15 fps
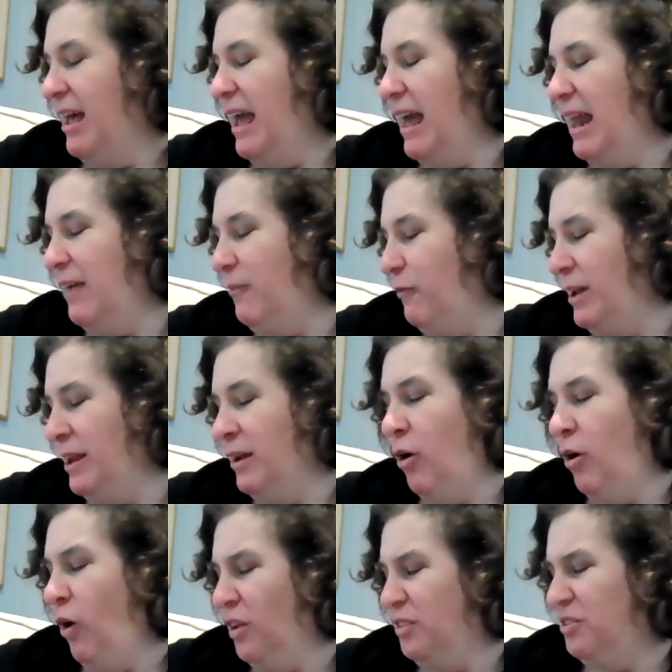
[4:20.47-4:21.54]
And I've written
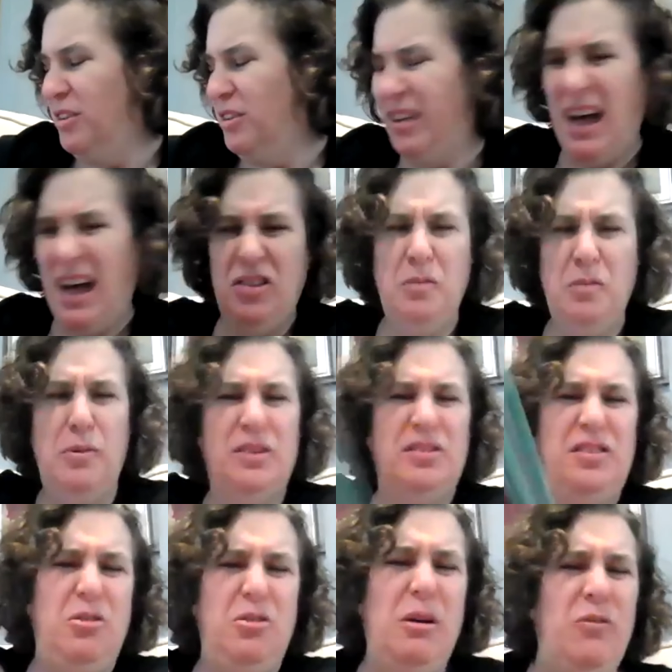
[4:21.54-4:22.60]
all sorts of other books
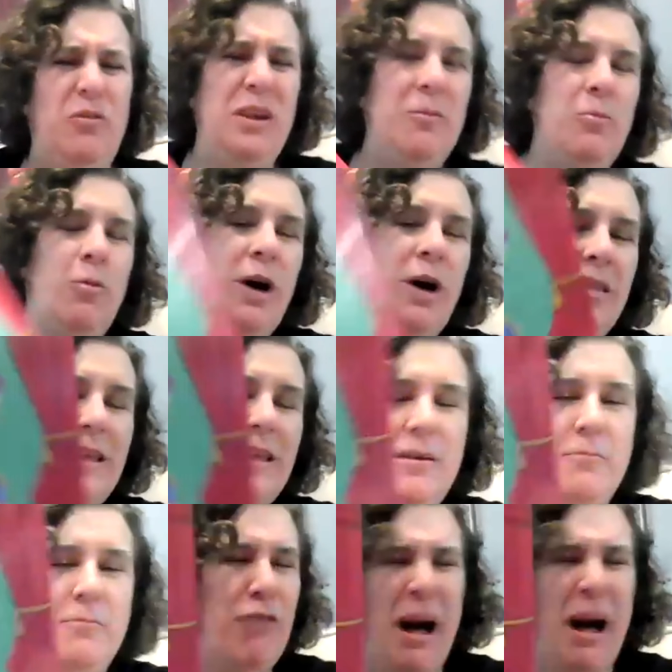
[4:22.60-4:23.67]
too. I've written one that you
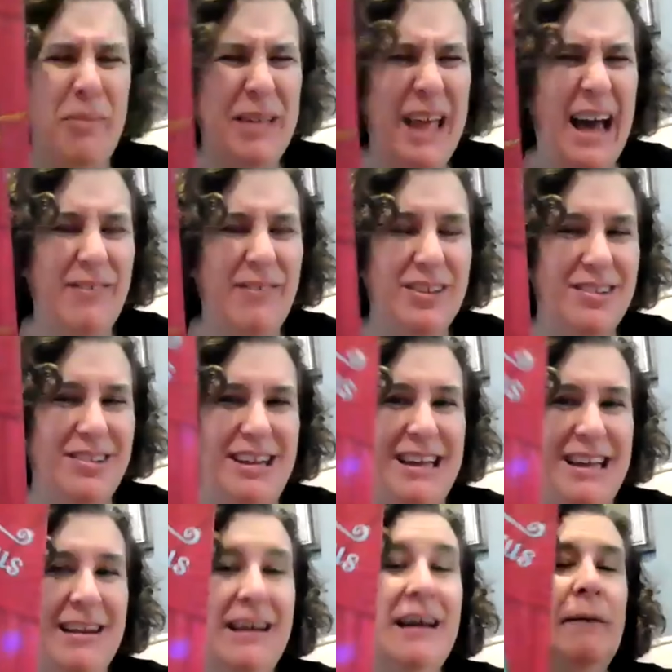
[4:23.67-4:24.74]
probably haven't
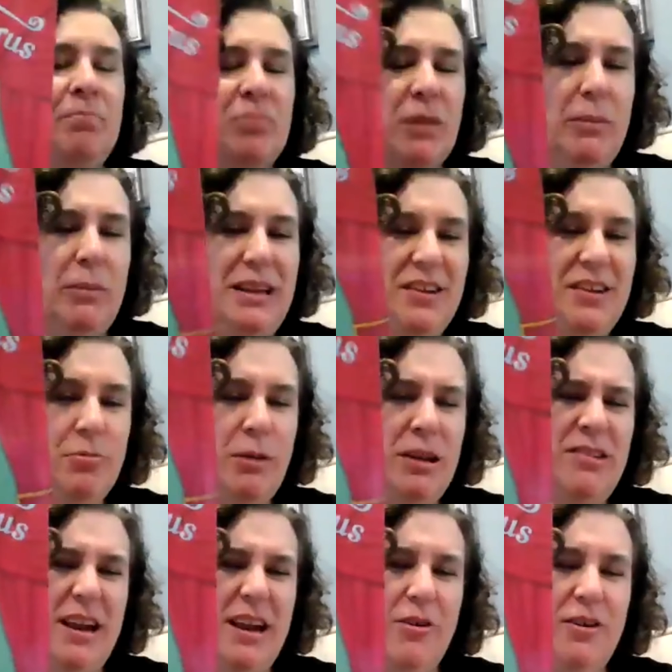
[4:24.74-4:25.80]
seen, but this one,
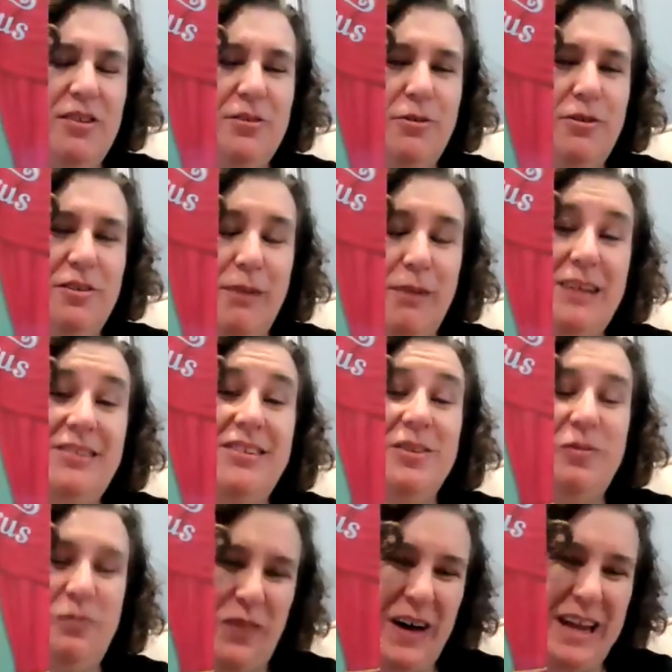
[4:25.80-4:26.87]
Tyrannosaurus Rex, is
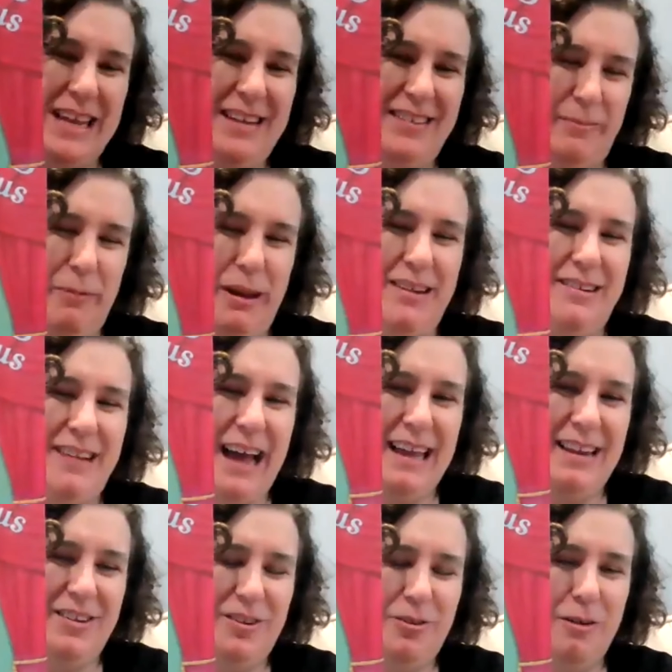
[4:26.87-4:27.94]
funny. It's about a
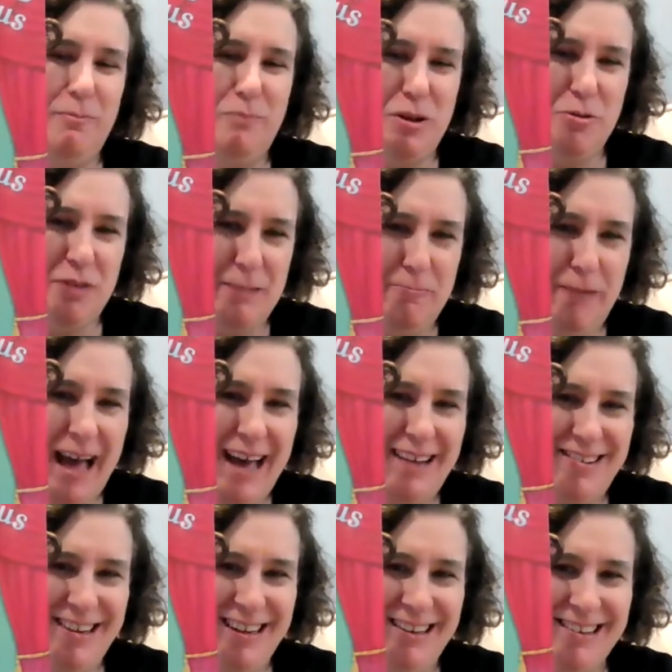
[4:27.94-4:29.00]
dinosaur beauty
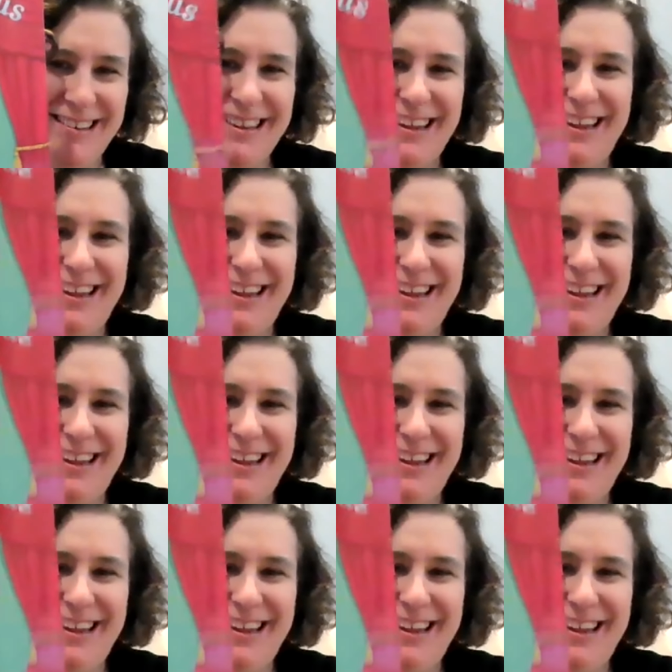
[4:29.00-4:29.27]
pageant.